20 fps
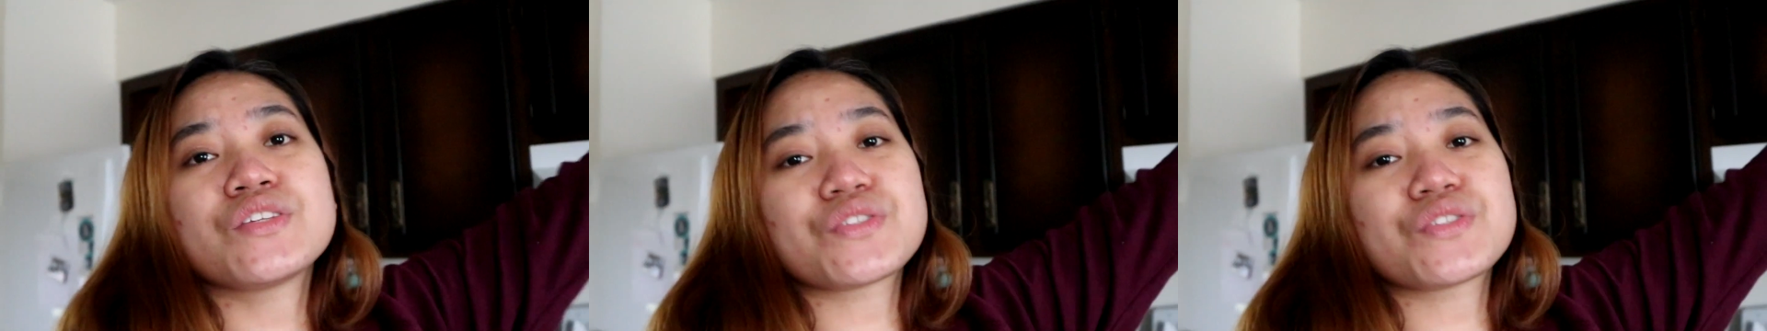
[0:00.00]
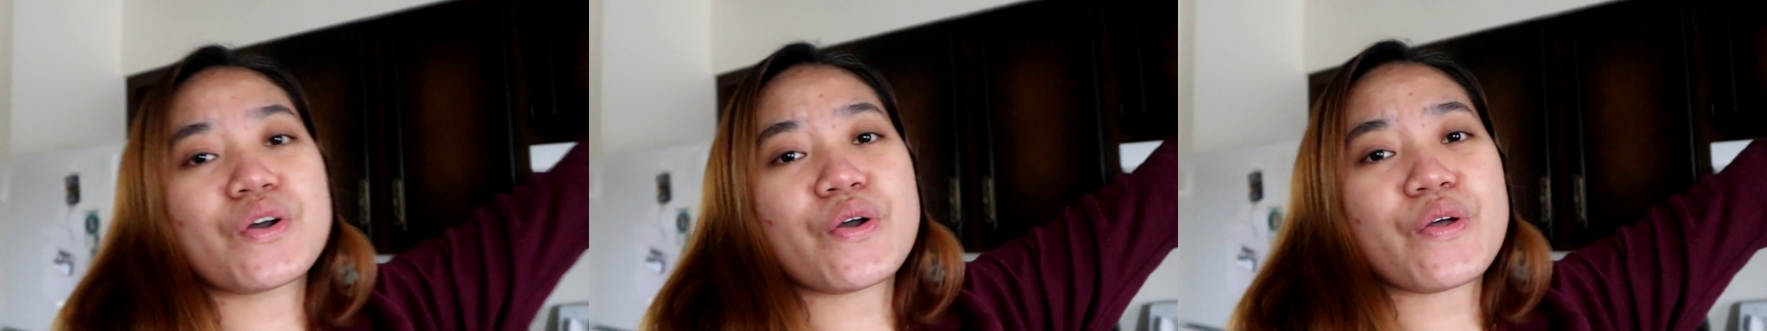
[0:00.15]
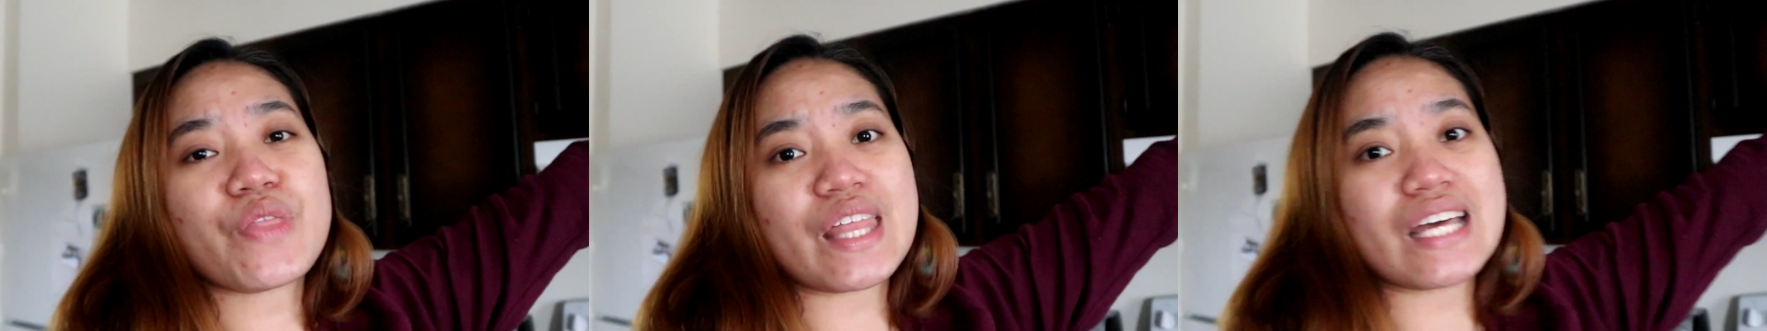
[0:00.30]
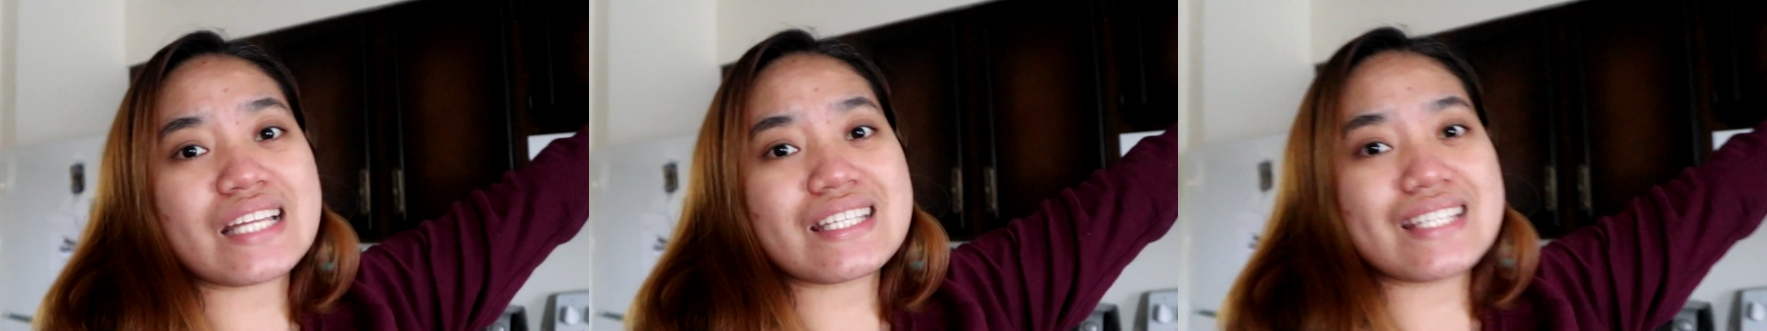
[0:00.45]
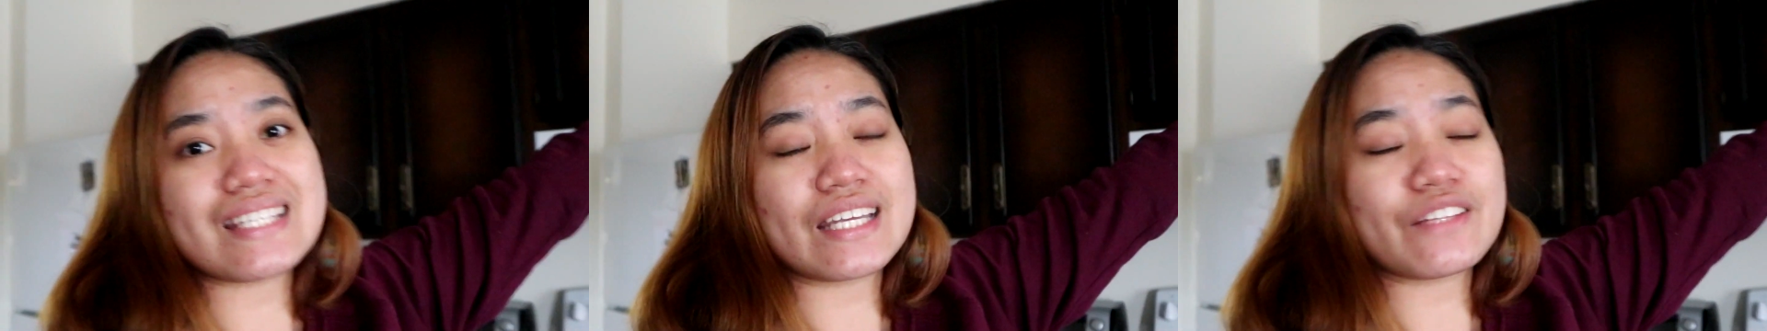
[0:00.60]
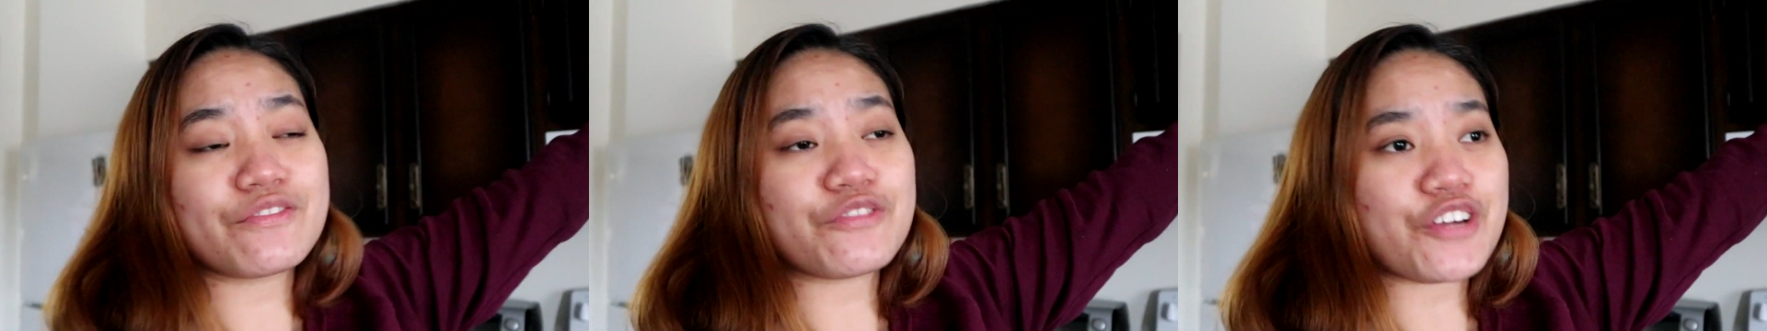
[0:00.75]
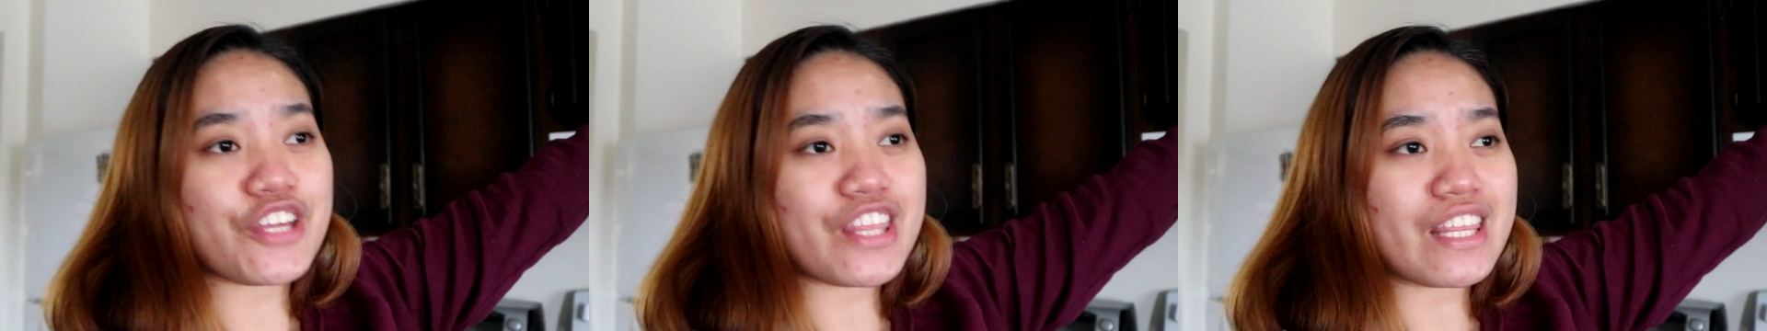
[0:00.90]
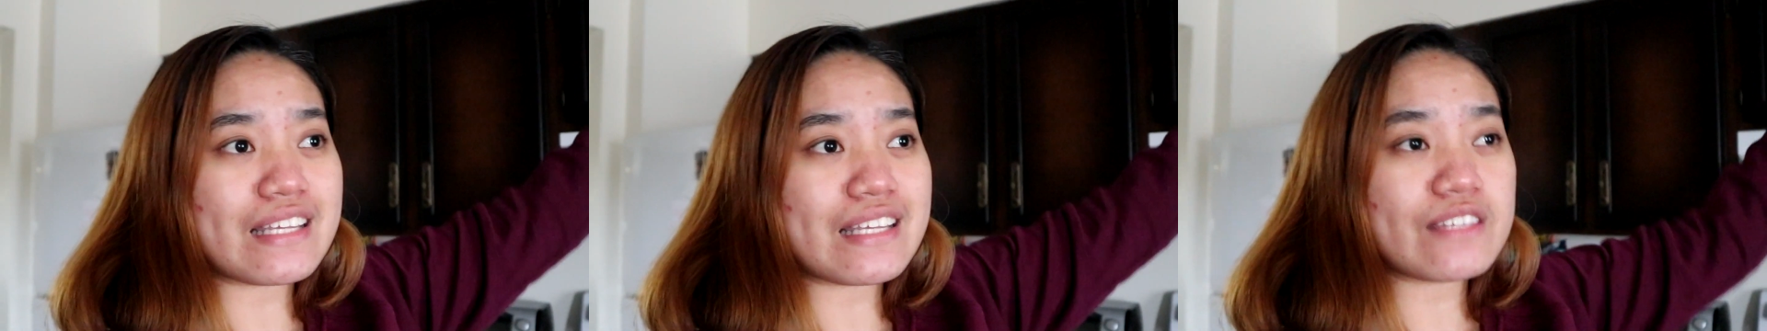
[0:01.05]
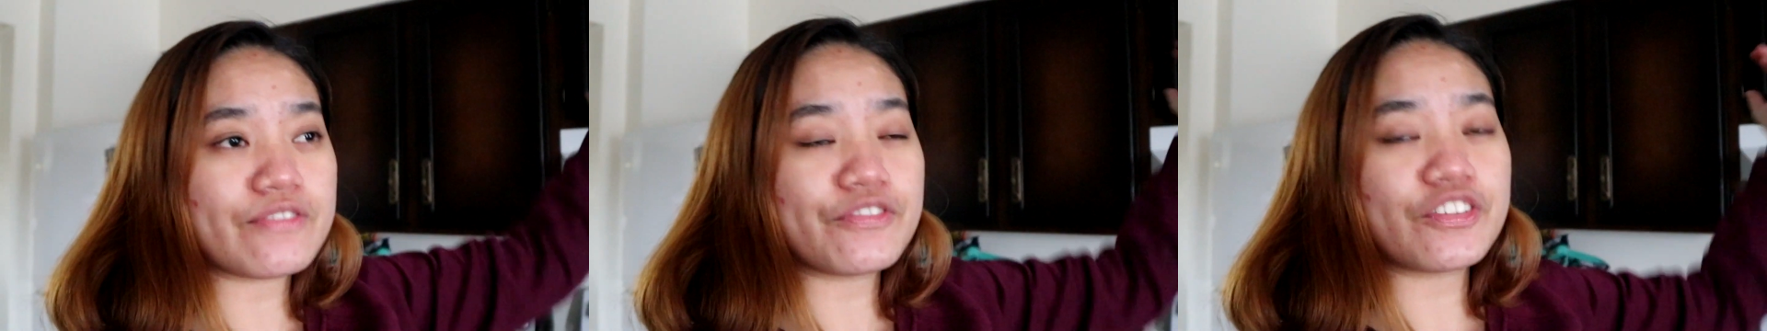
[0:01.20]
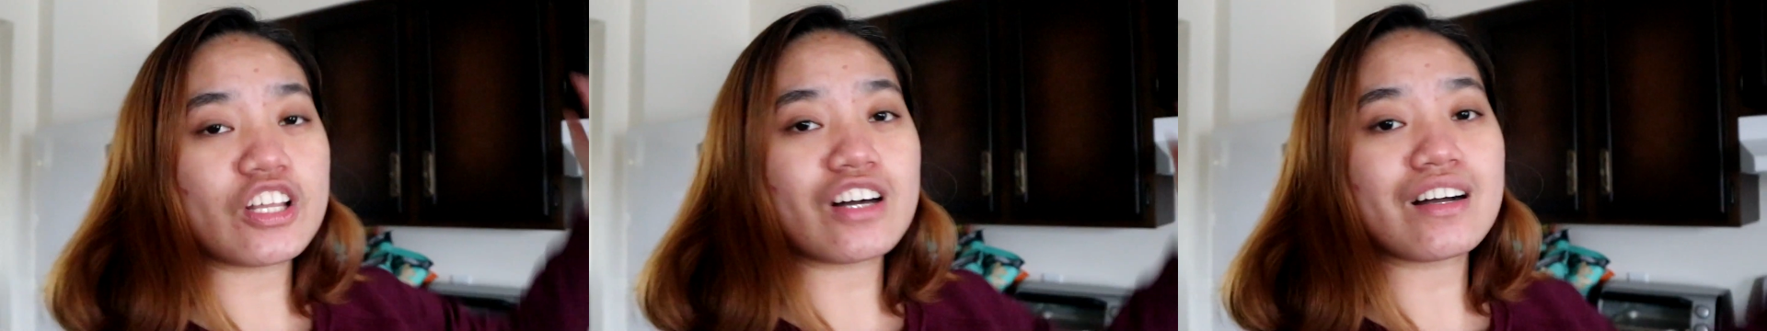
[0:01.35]
So, that's it for
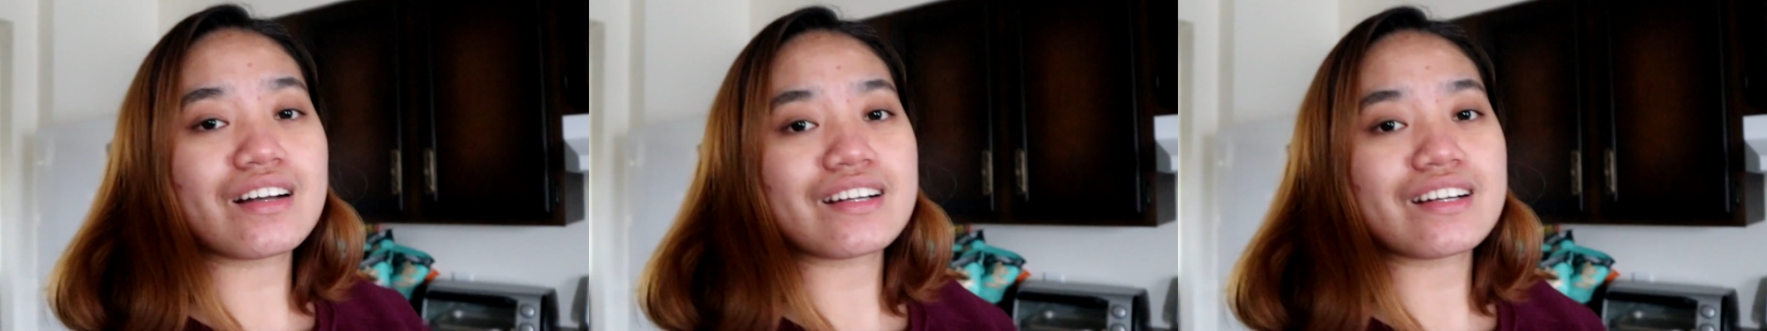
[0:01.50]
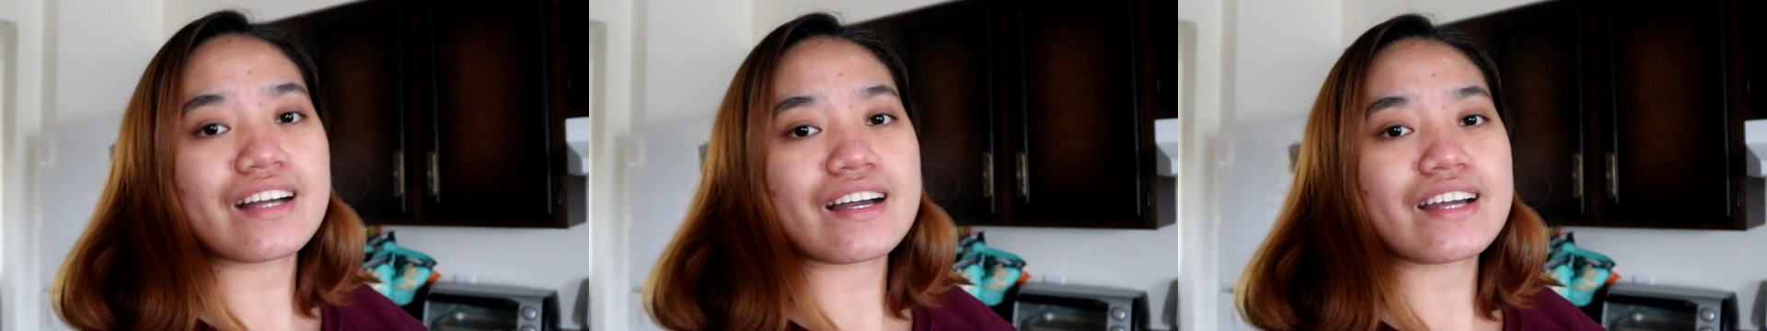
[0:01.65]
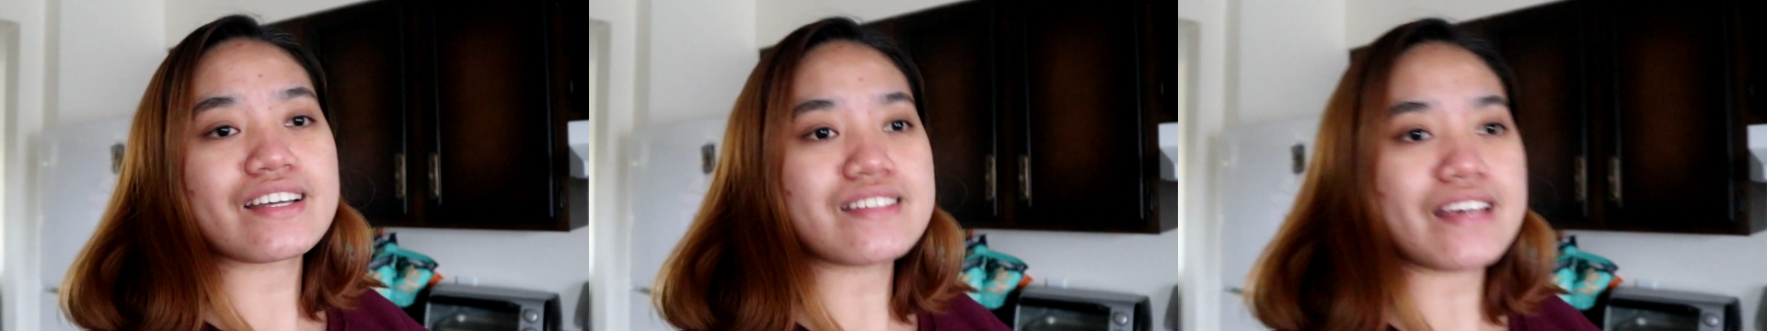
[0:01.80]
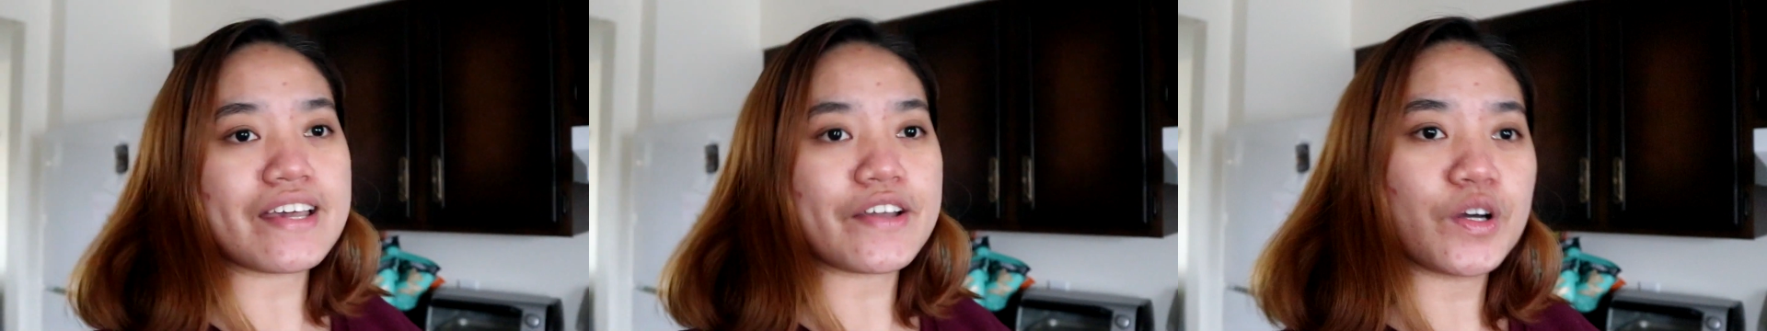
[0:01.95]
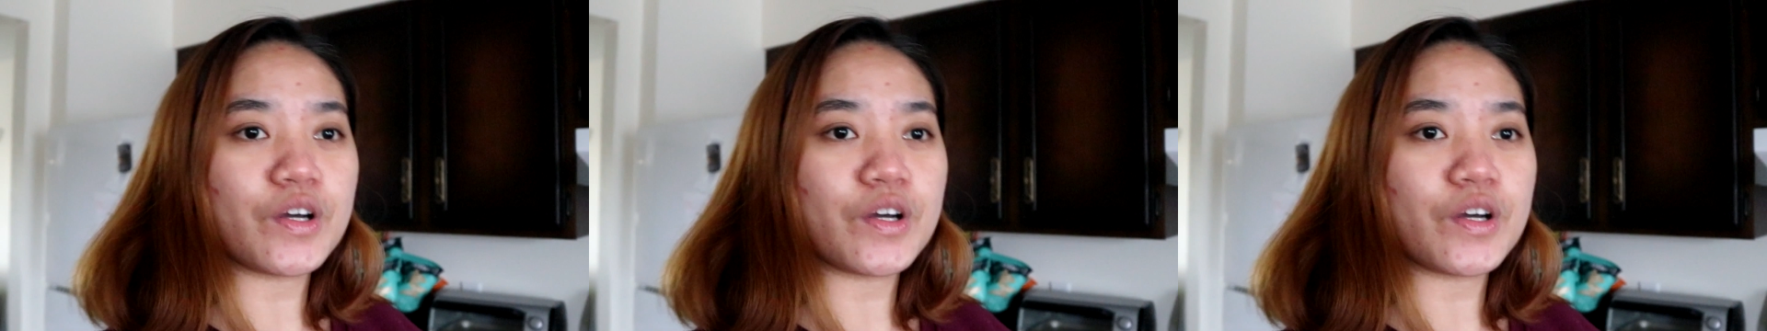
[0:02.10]
this vlog, guys.